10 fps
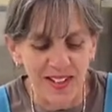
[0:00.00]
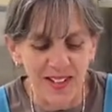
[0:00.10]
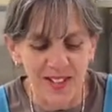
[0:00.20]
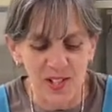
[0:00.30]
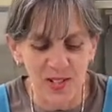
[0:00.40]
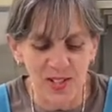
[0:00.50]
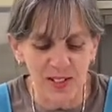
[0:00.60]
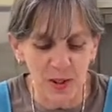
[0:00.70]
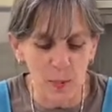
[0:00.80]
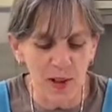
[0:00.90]
She's a
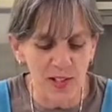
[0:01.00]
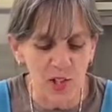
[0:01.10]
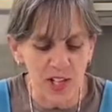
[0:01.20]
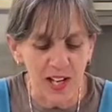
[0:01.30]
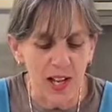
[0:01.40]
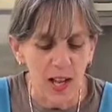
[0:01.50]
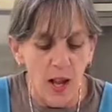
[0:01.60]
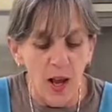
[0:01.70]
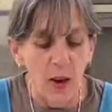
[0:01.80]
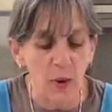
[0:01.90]
little punchy.
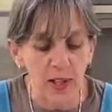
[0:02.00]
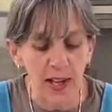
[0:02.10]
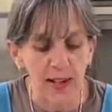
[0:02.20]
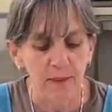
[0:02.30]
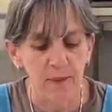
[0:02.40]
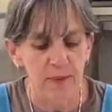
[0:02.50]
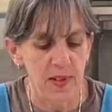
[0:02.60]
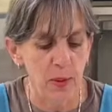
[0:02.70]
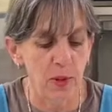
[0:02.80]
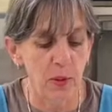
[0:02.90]
Okay,
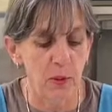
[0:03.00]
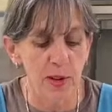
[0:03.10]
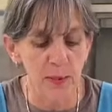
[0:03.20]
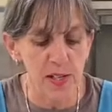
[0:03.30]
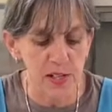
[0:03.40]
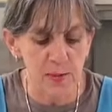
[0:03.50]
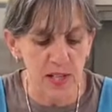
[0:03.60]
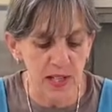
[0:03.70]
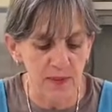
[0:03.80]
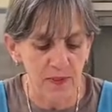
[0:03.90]
there we go. Maybe it's me.
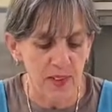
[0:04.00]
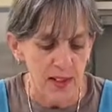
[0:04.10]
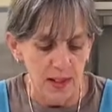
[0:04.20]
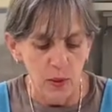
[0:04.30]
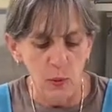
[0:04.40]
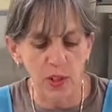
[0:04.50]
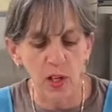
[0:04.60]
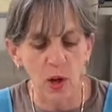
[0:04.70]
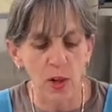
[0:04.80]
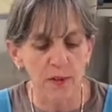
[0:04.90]
We'll get
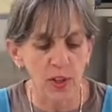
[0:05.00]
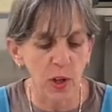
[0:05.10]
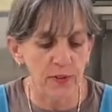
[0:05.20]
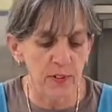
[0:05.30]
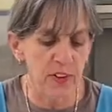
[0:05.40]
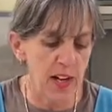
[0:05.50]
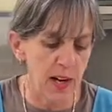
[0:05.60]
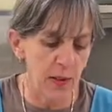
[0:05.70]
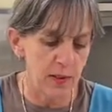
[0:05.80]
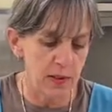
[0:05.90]
all of it off of
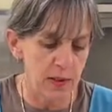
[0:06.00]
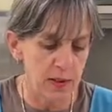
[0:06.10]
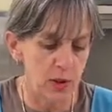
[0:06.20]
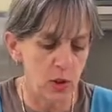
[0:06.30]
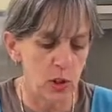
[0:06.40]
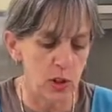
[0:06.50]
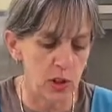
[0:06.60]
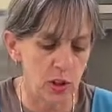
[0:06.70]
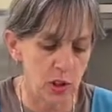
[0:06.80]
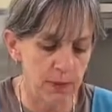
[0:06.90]
there. Good,
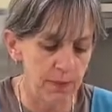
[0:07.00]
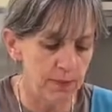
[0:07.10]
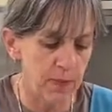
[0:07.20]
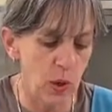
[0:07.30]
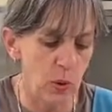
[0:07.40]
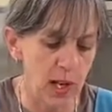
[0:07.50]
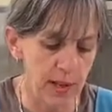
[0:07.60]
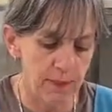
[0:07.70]
good, good. Okay.